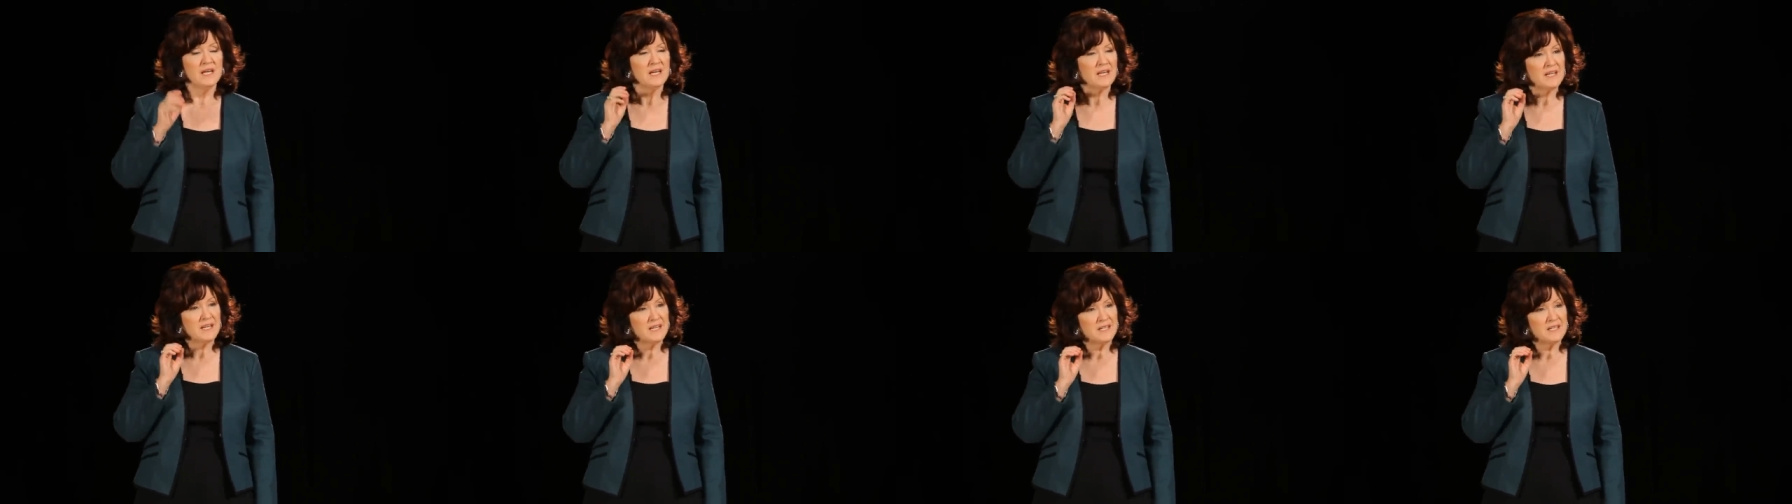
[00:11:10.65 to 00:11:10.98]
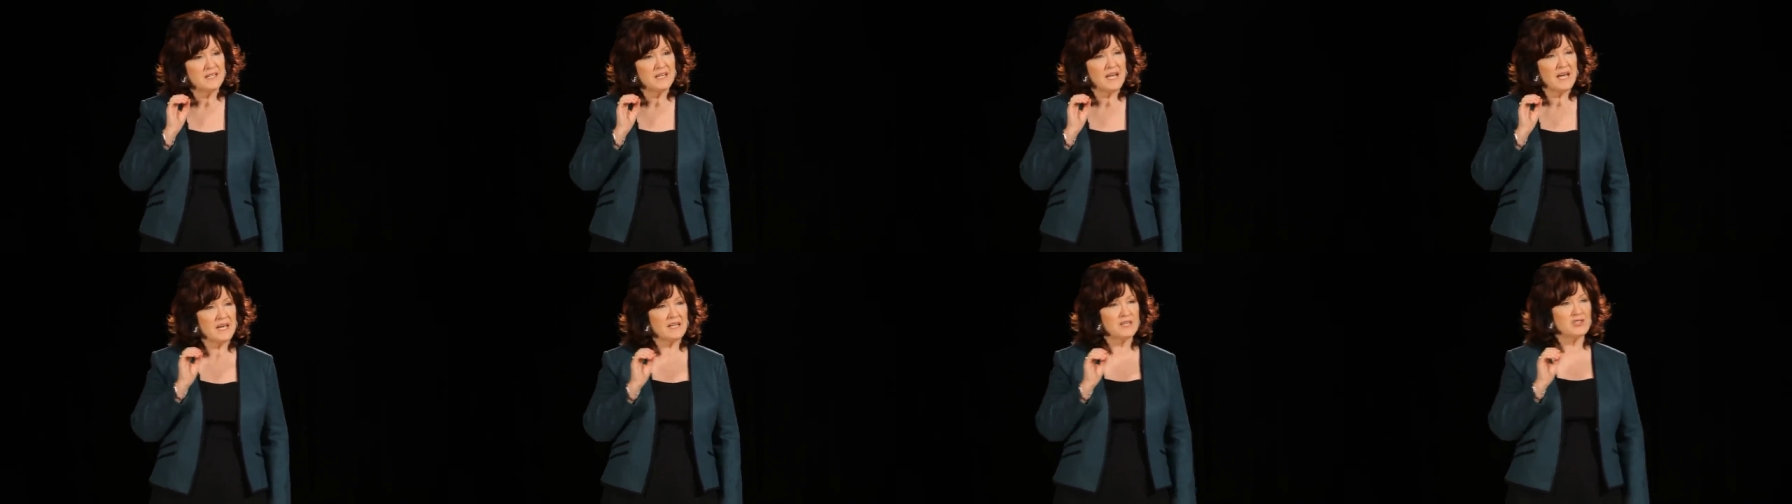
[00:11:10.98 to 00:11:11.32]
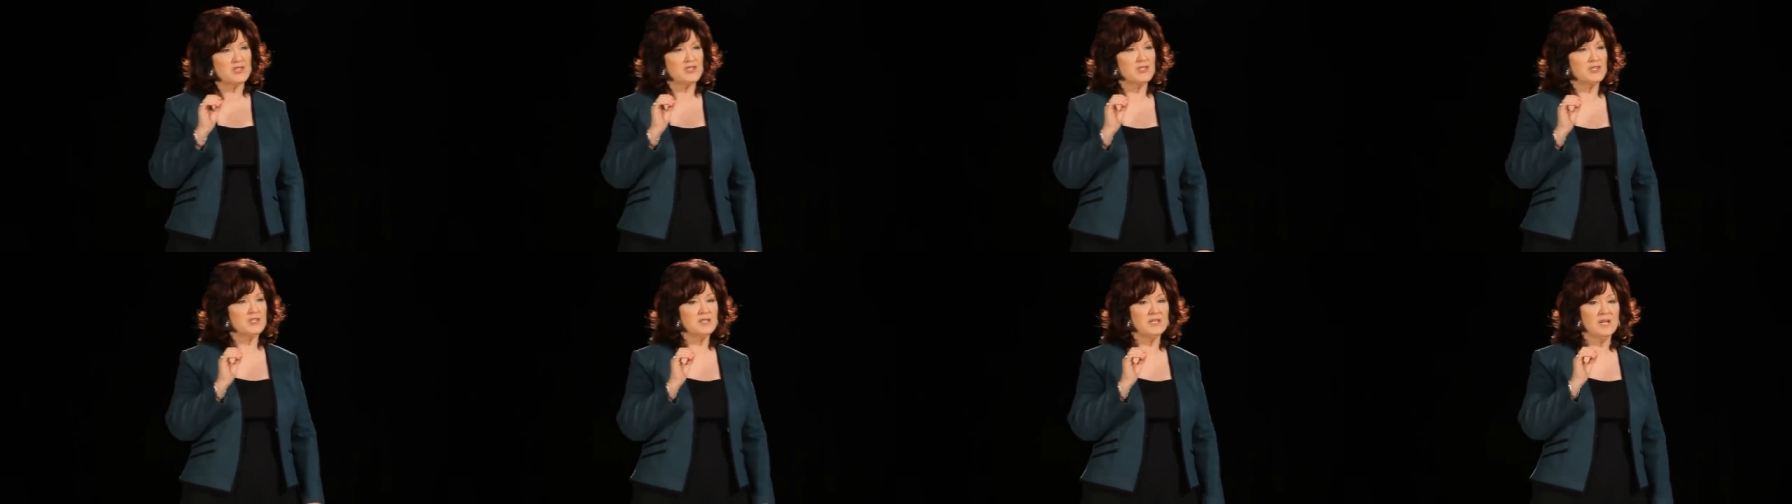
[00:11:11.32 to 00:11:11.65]

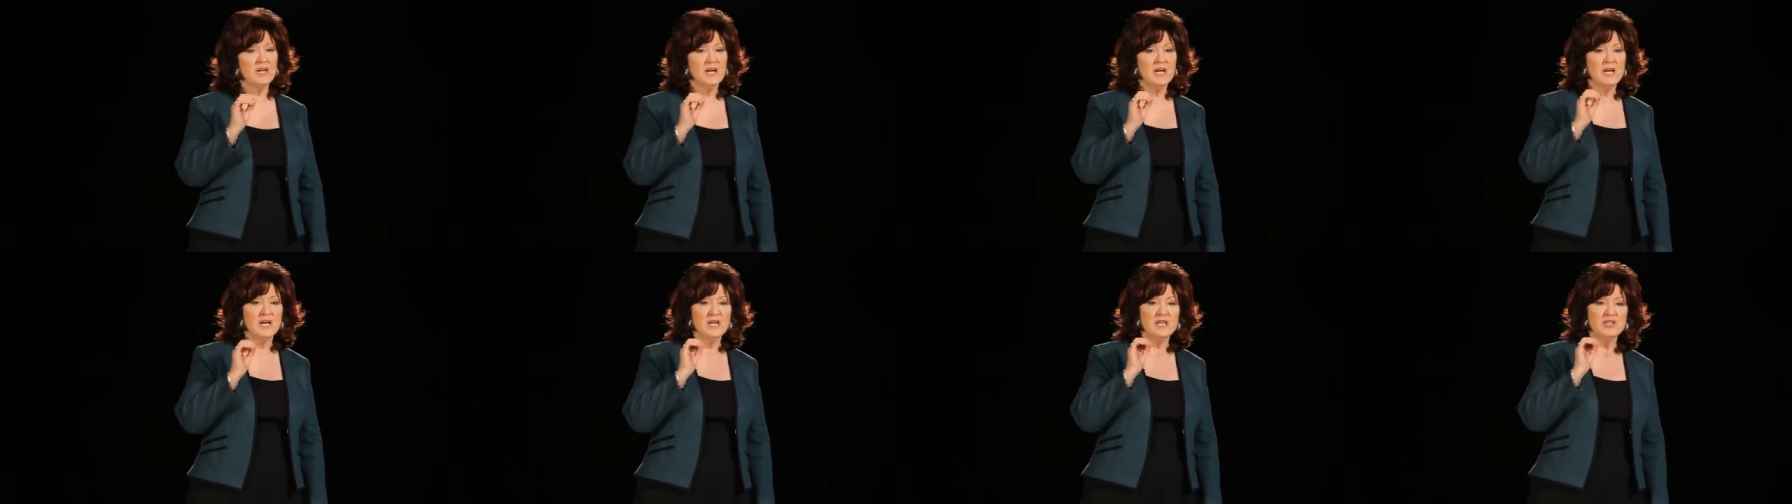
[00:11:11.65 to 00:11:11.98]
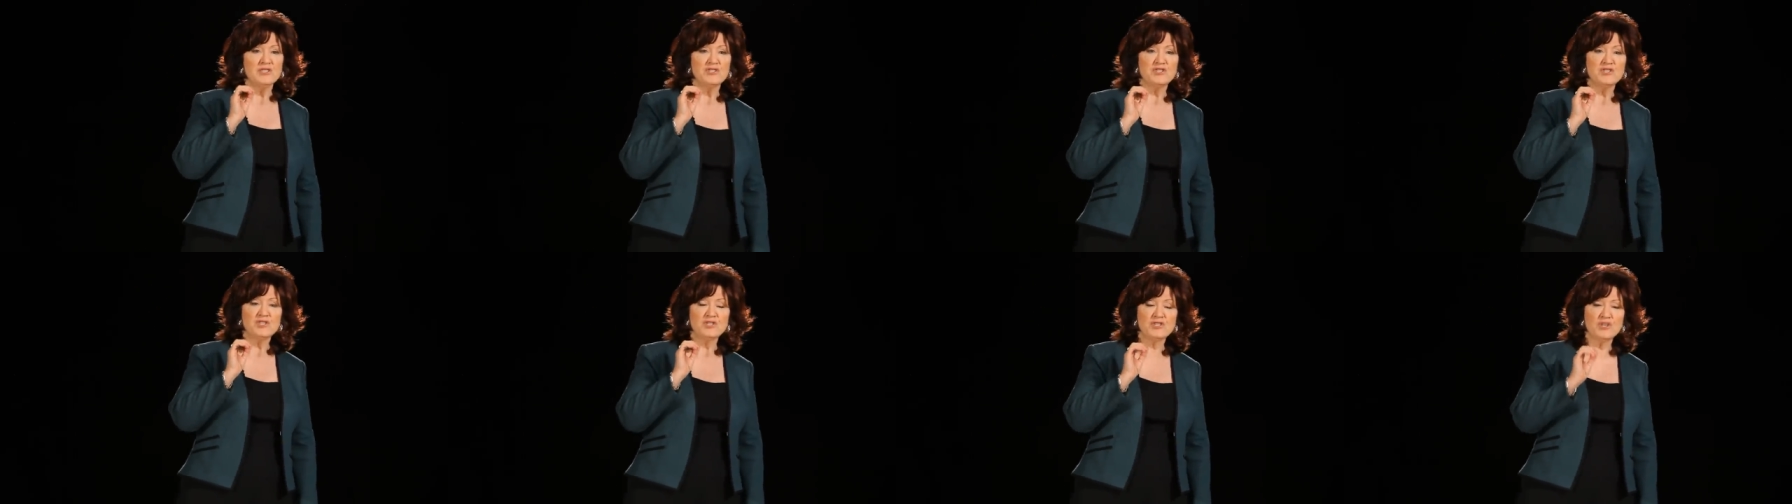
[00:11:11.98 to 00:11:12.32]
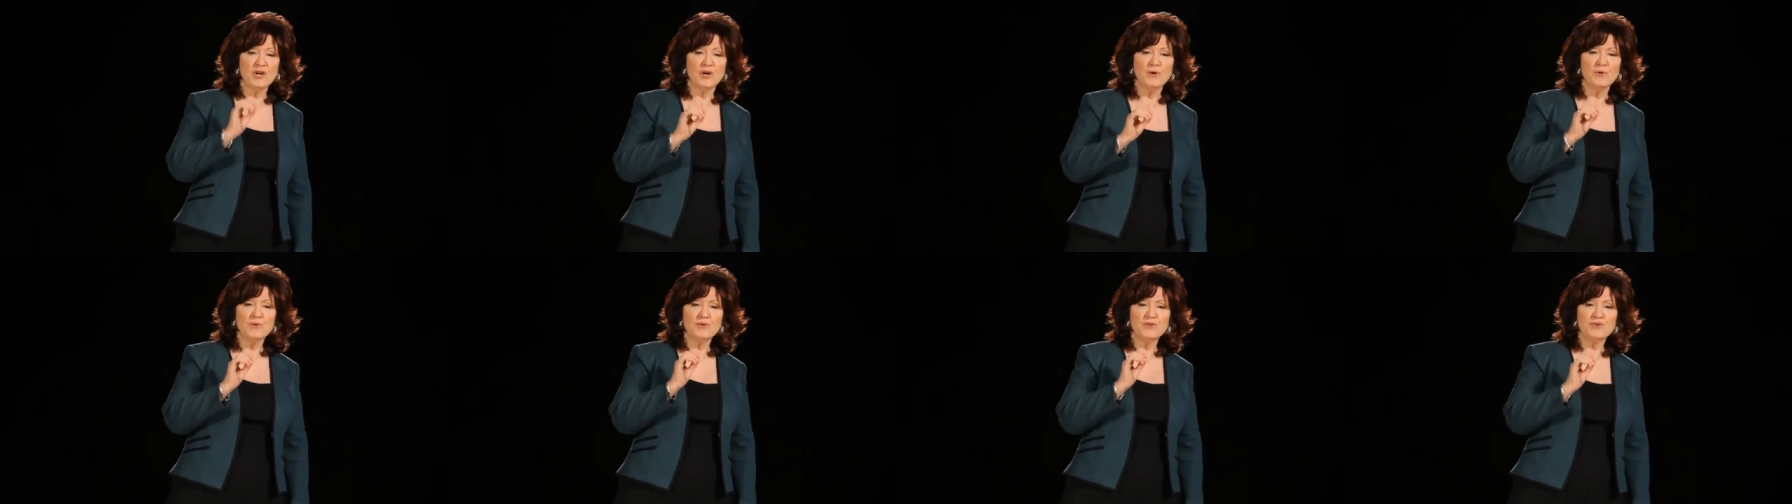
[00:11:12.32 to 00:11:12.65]
Connection is
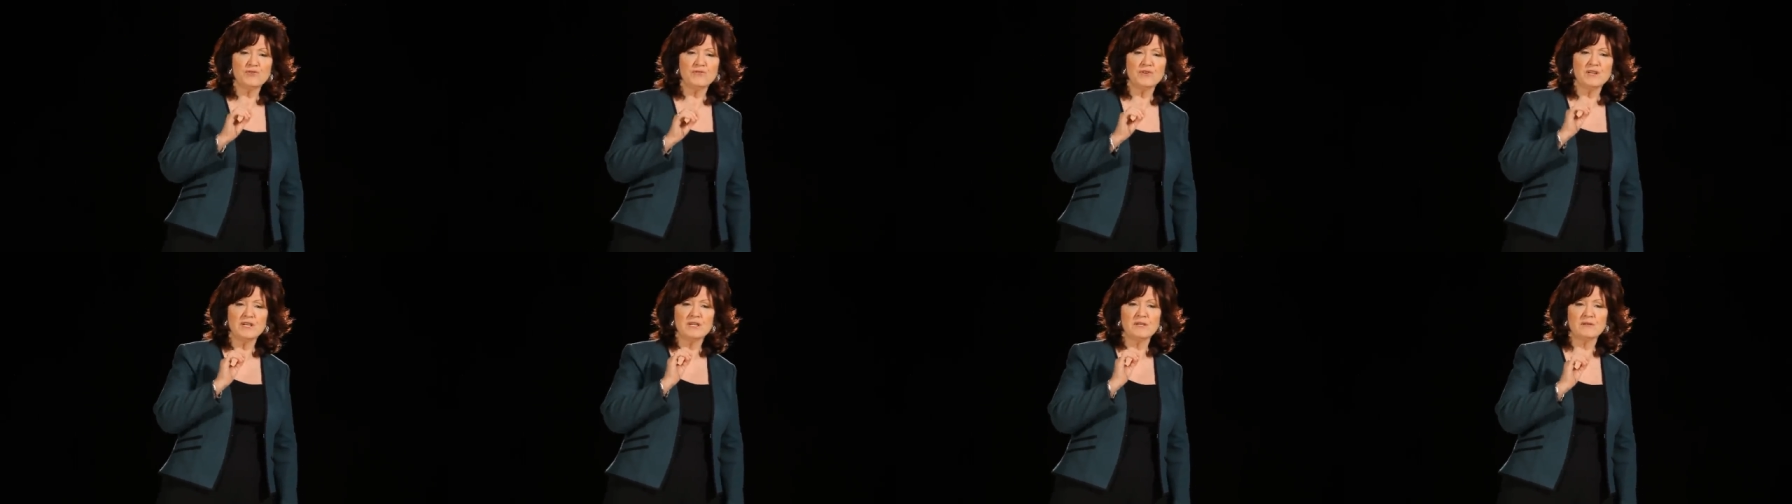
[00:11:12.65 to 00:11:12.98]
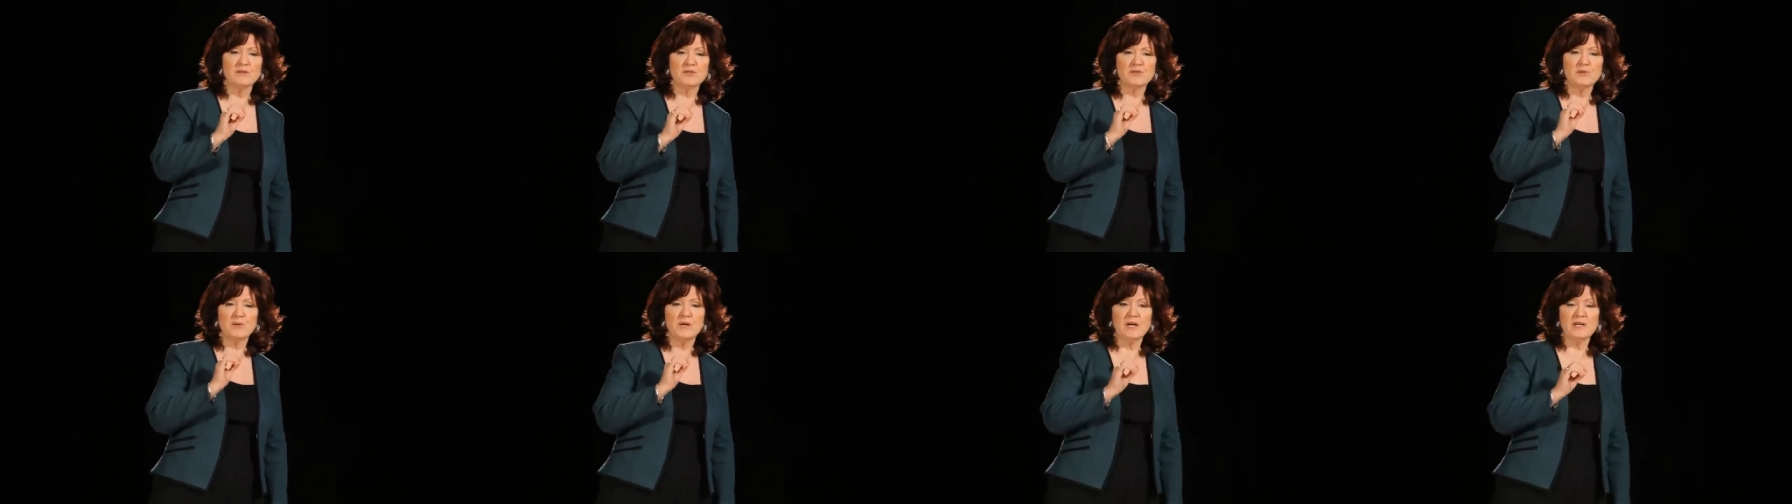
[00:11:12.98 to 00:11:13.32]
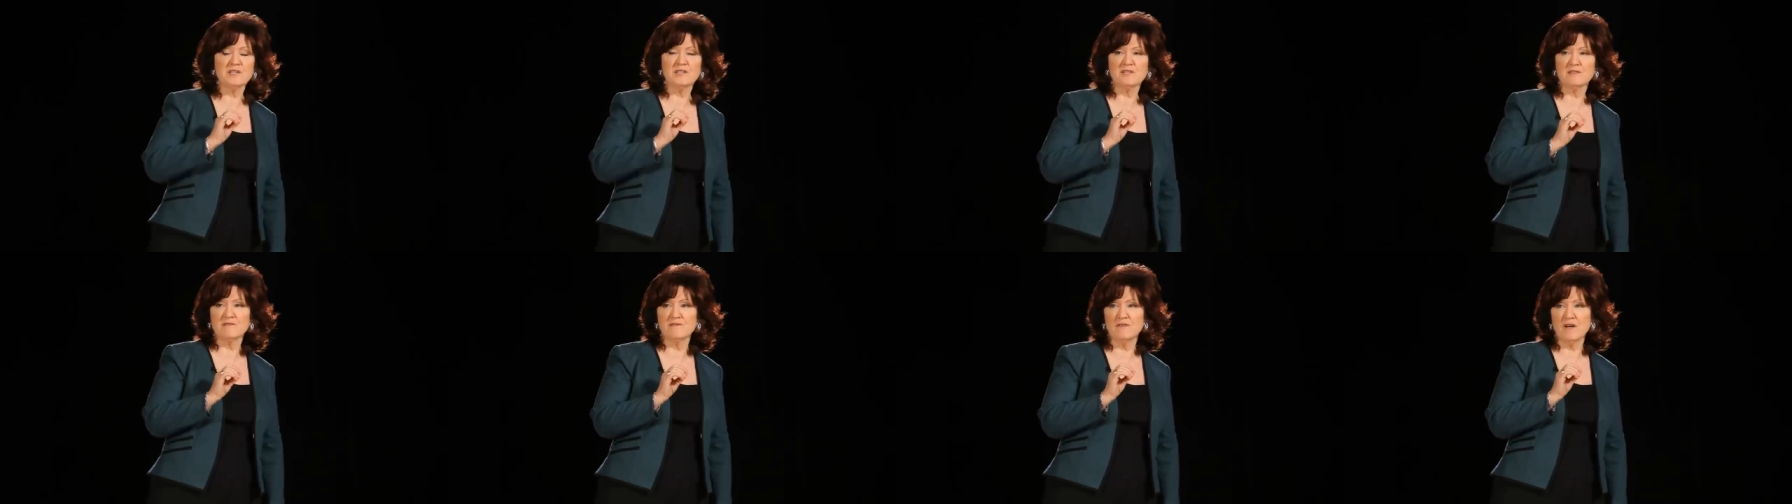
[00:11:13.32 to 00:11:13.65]
so critical to our
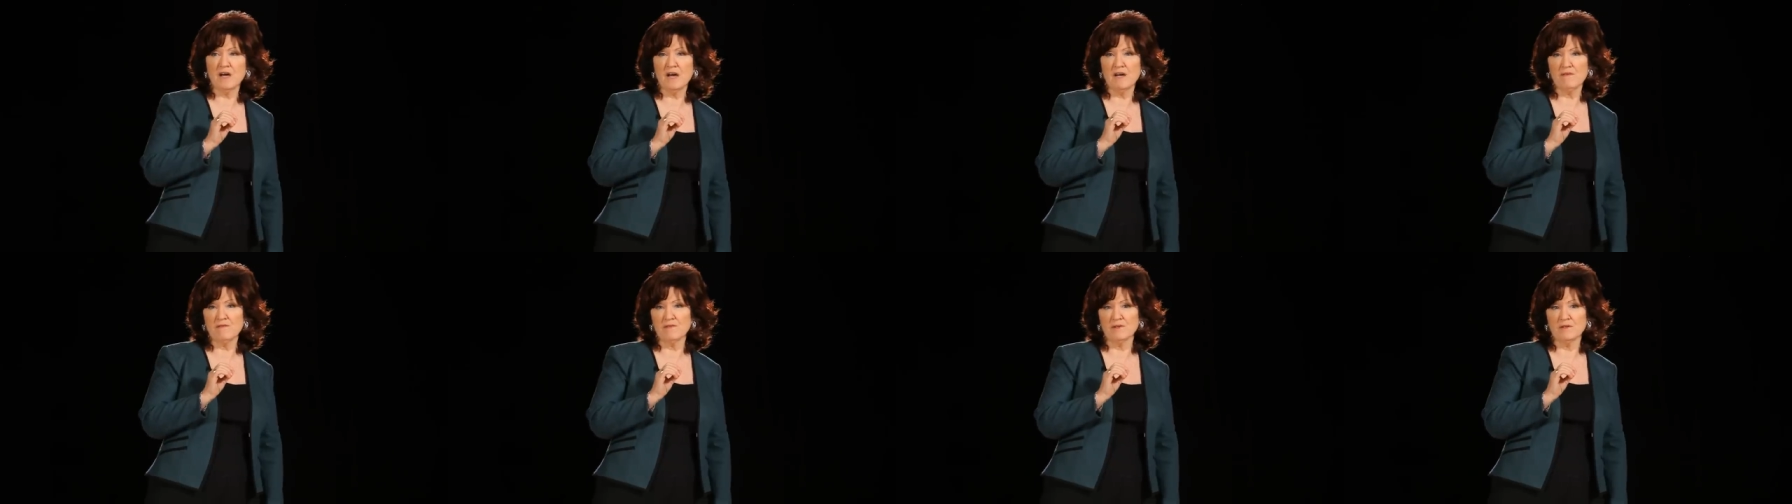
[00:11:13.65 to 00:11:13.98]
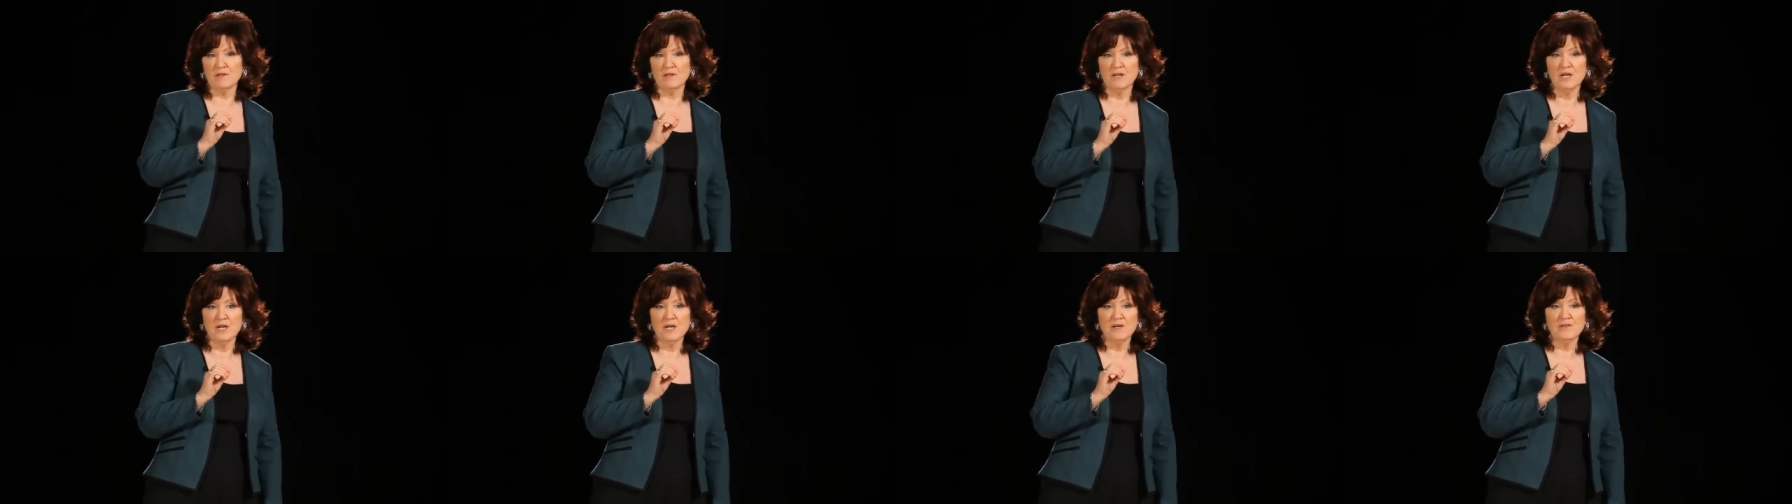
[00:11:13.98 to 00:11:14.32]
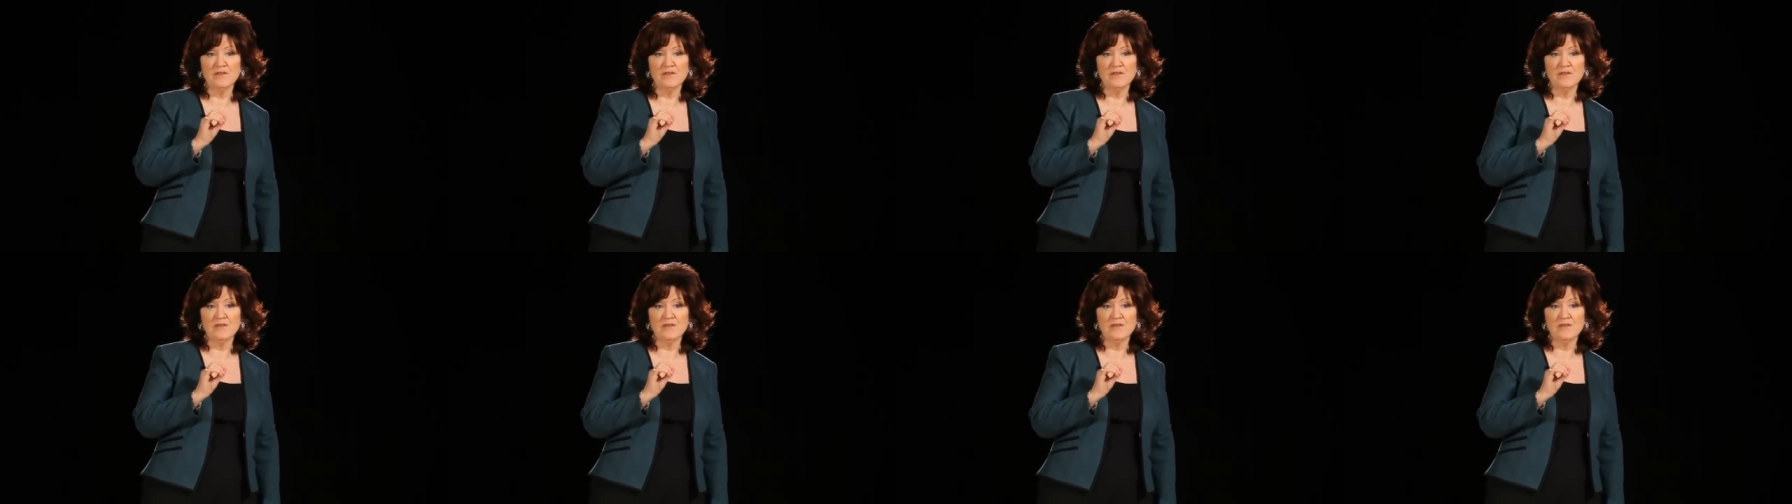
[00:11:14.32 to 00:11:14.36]
survival